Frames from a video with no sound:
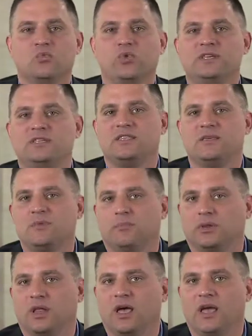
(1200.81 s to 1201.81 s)
We them
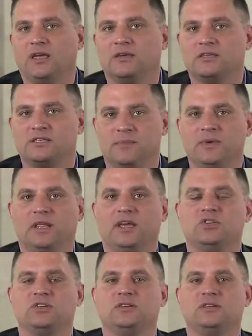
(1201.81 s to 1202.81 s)
applying
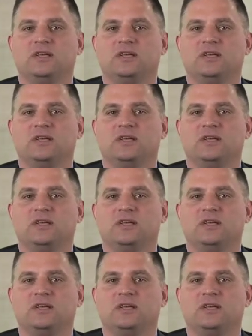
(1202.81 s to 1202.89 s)
simulation